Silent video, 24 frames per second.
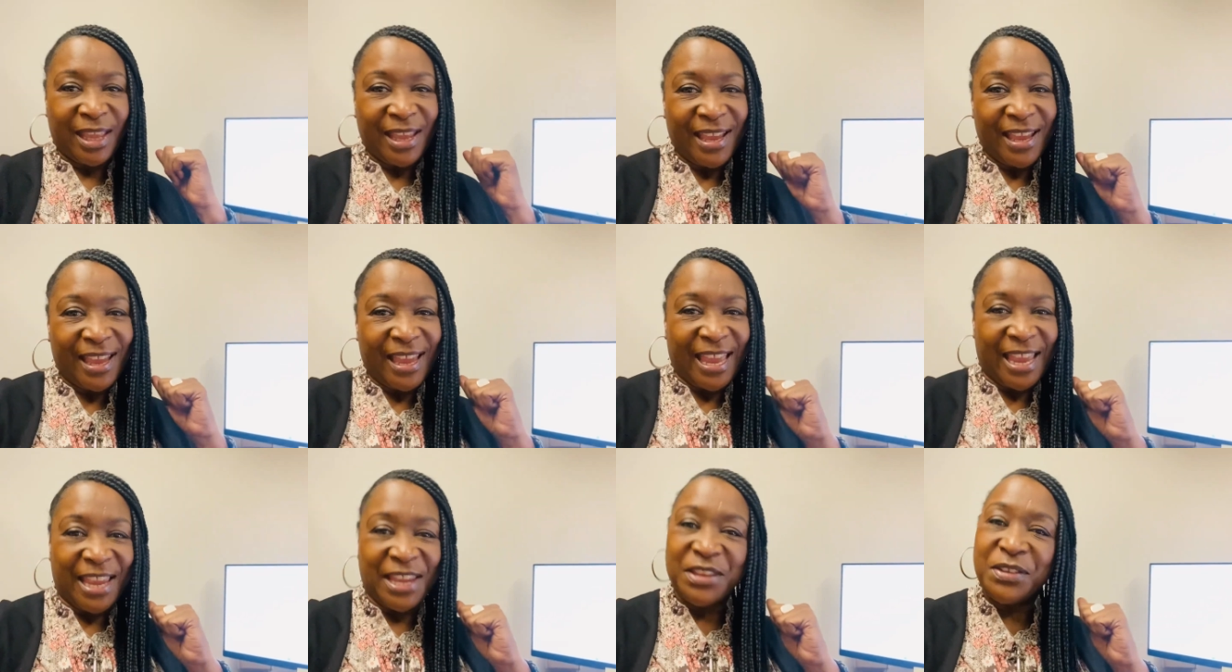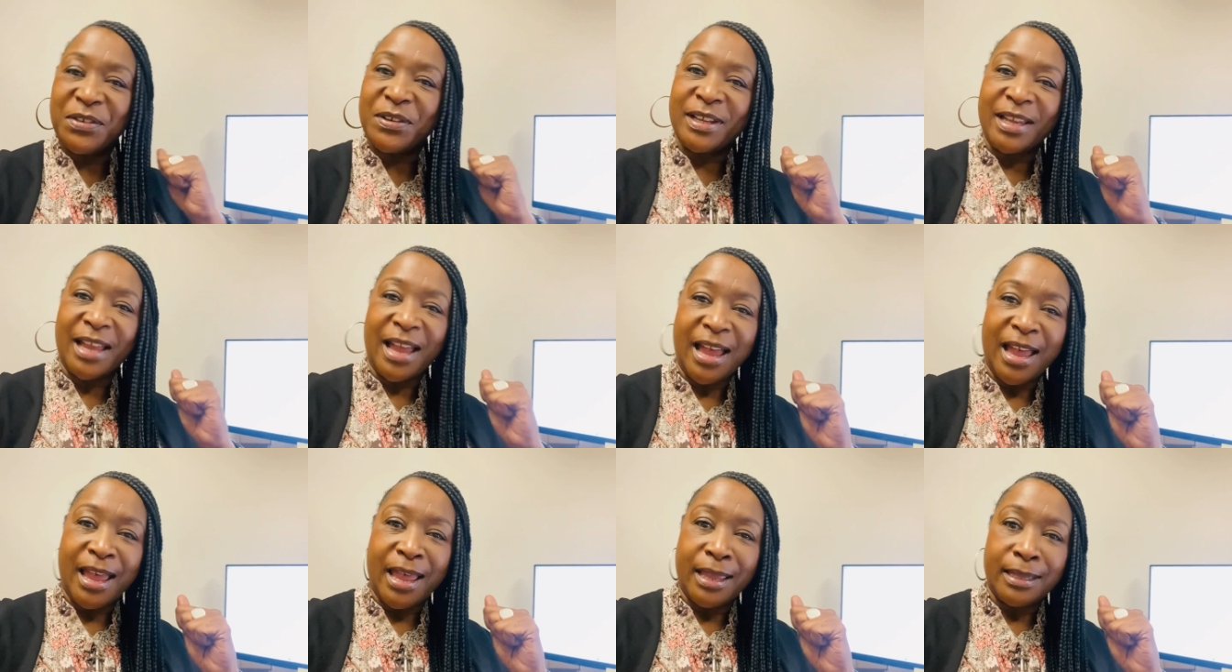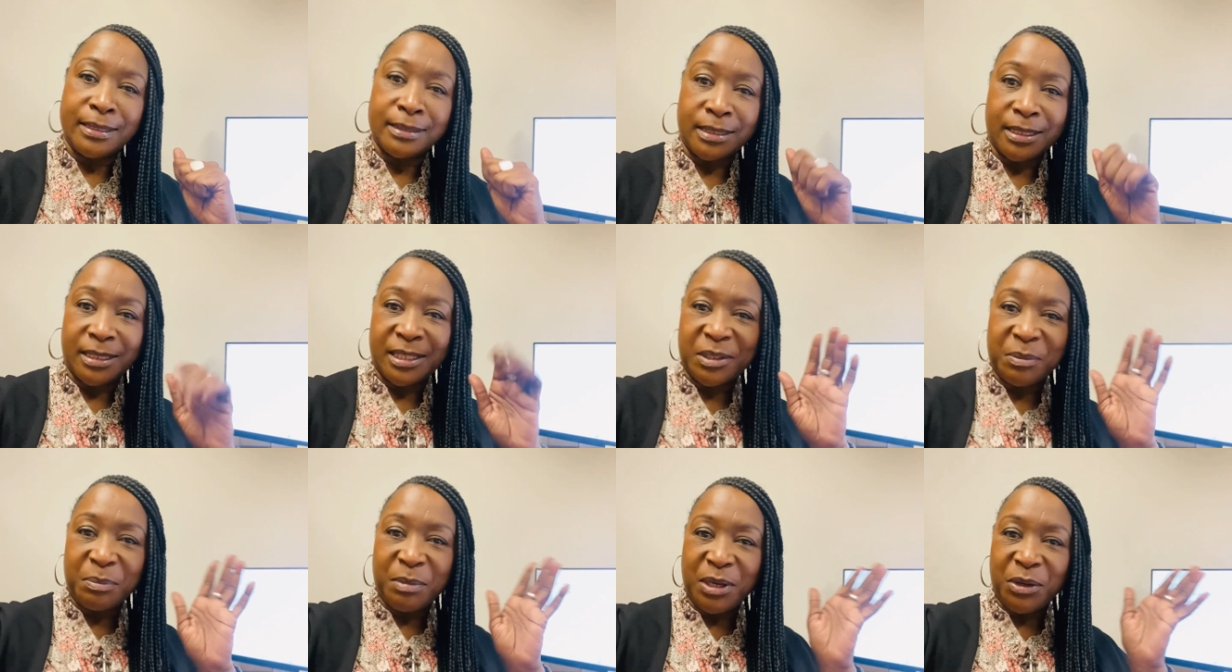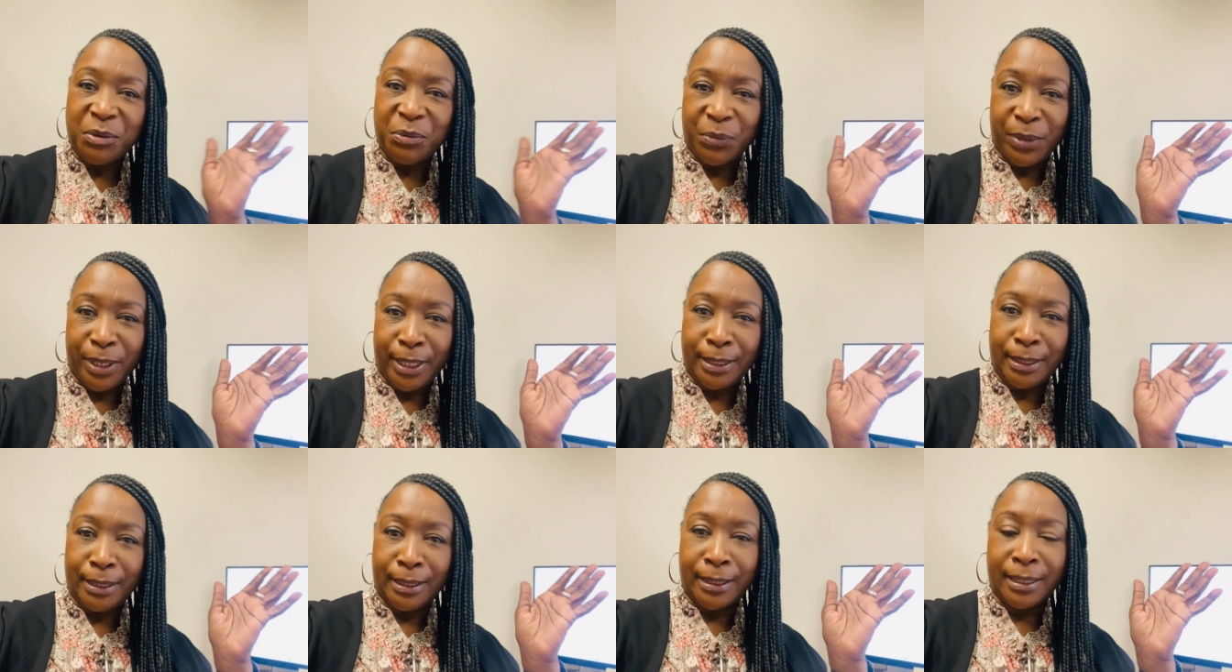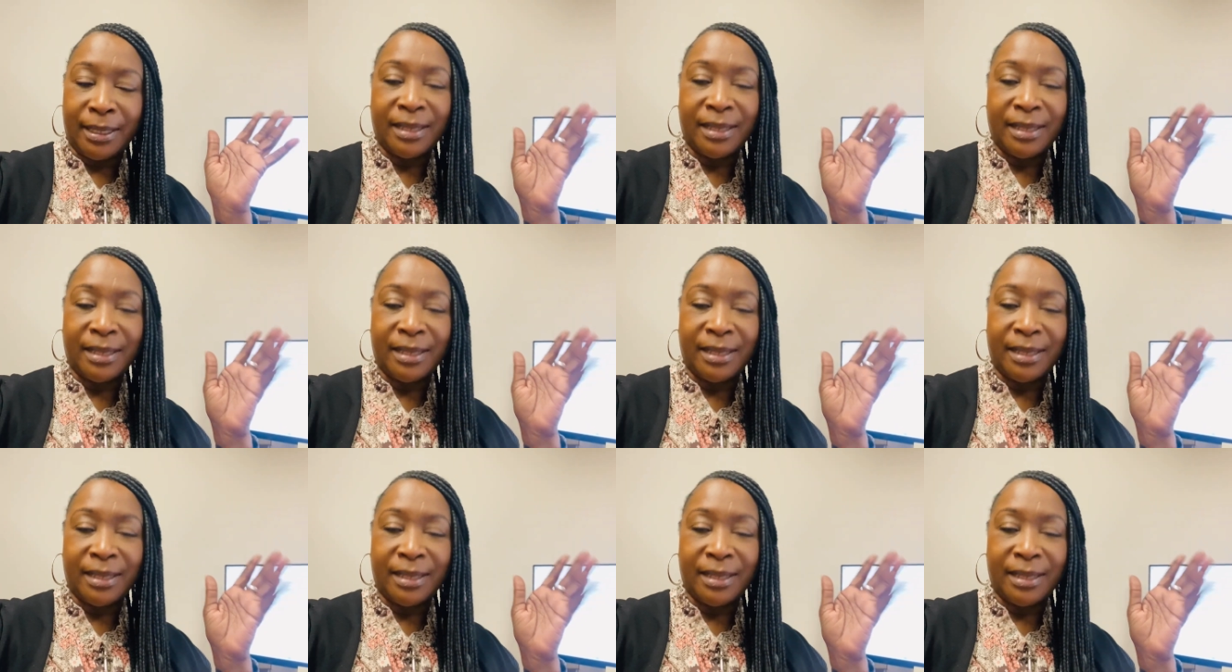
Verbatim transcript: Hey you guys, it's me Renie.